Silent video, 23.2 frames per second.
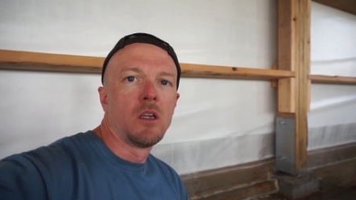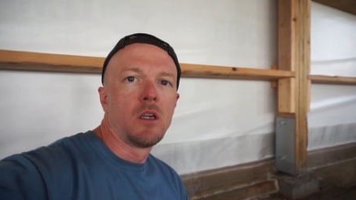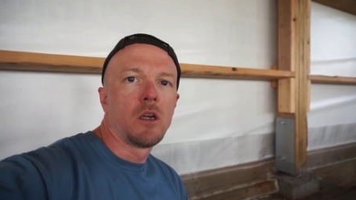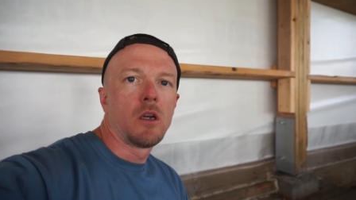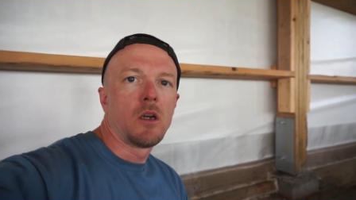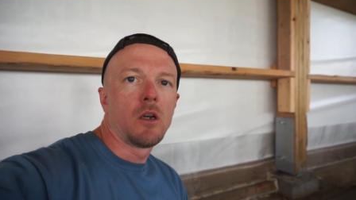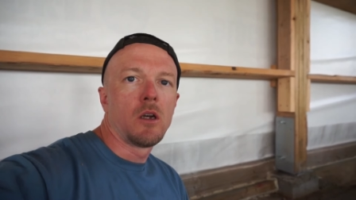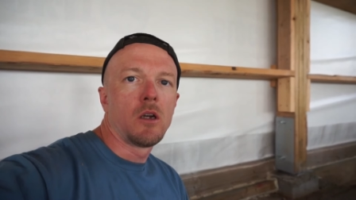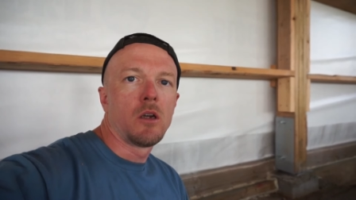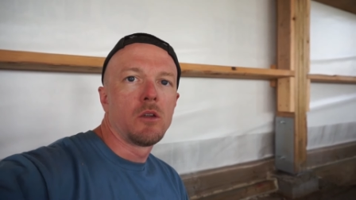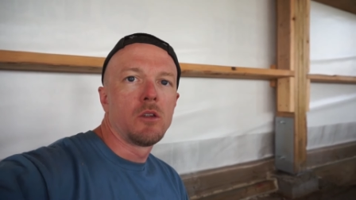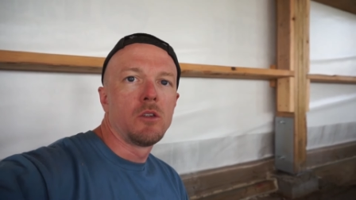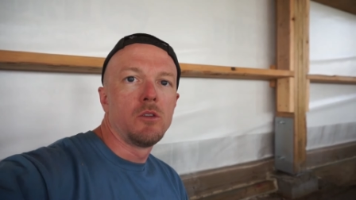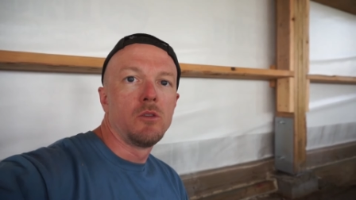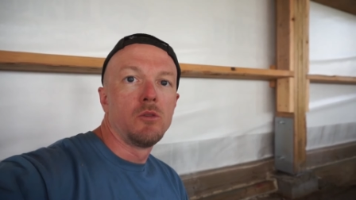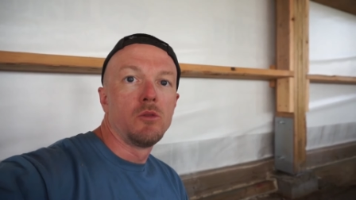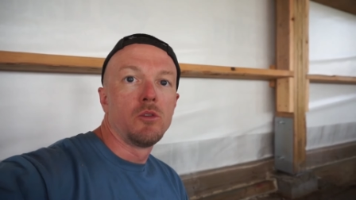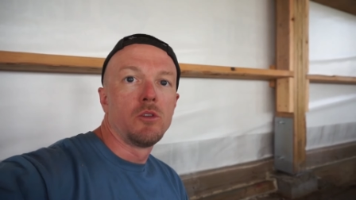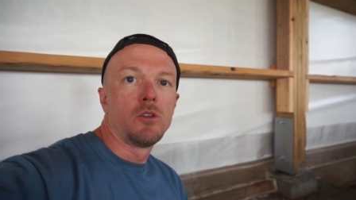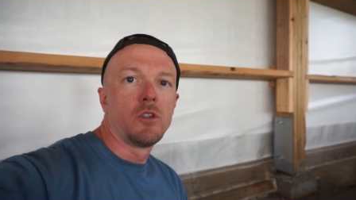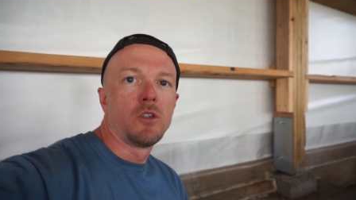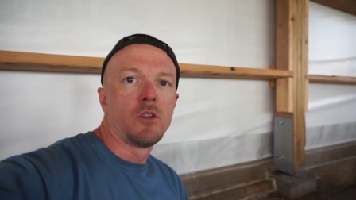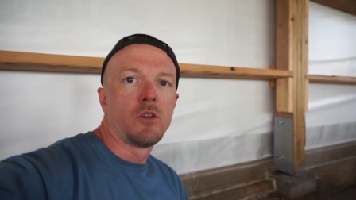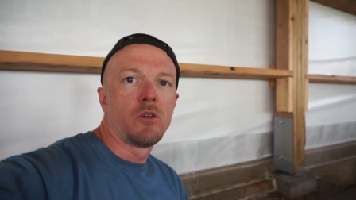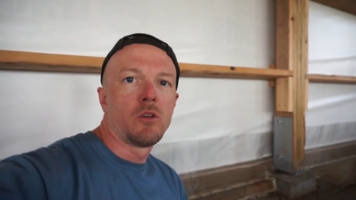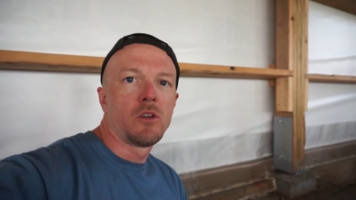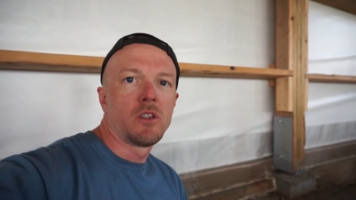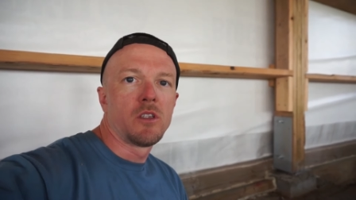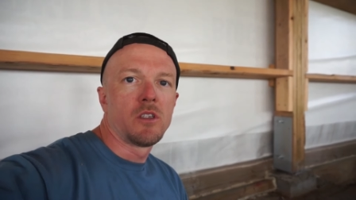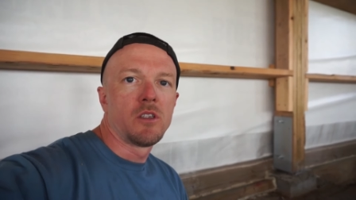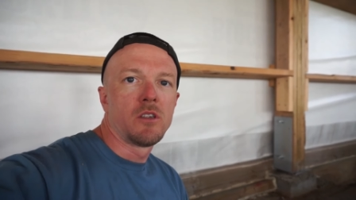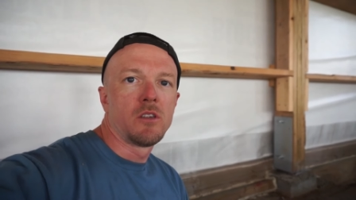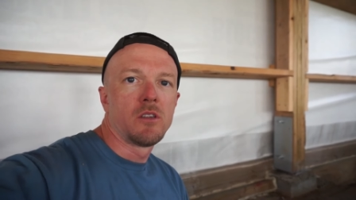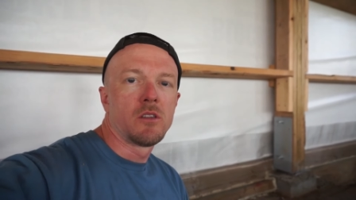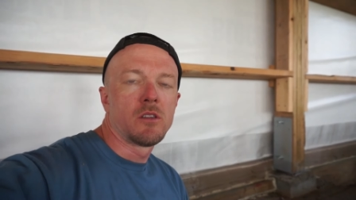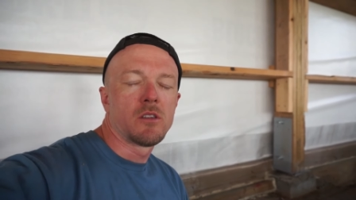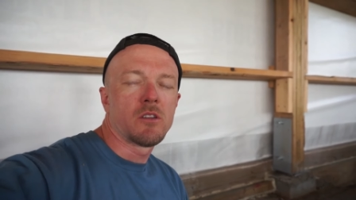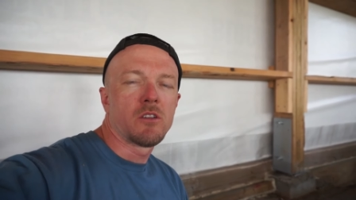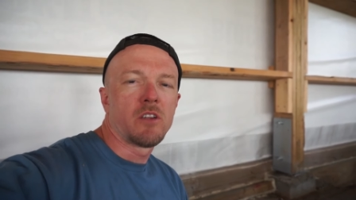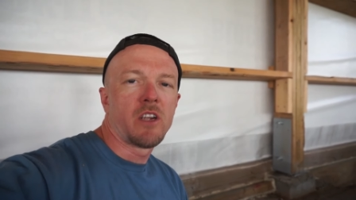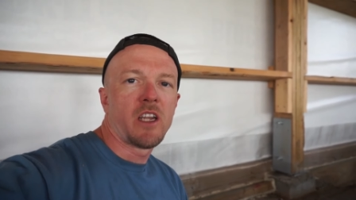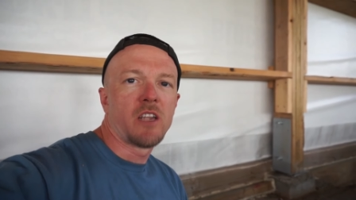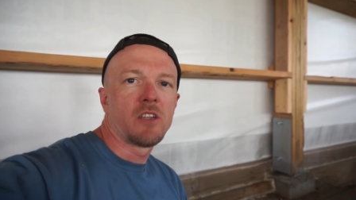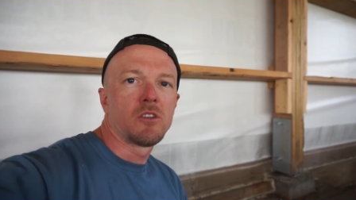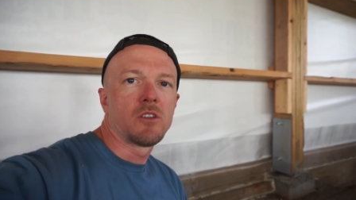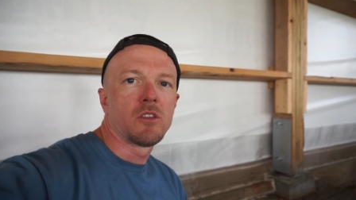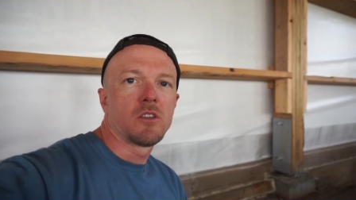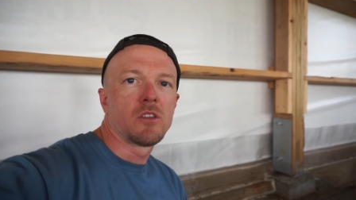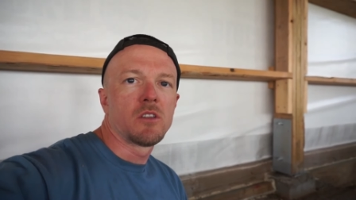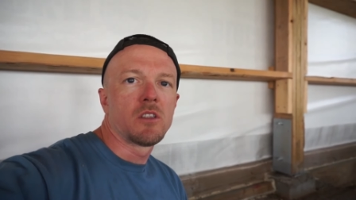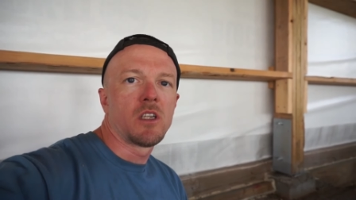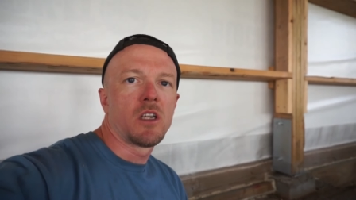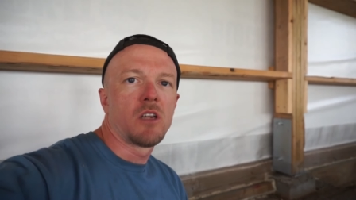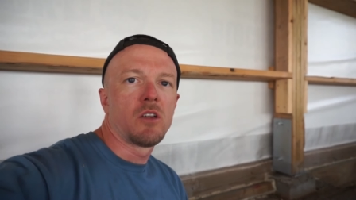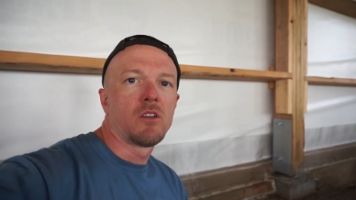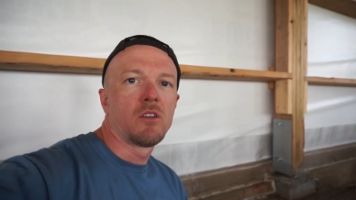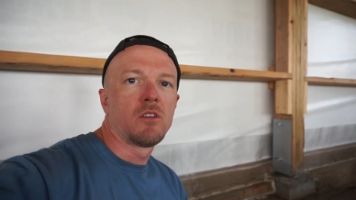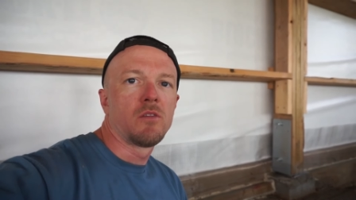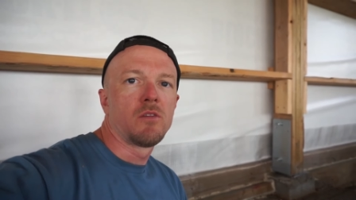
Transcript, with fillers: Uh, you really don't want to hear the scratching sound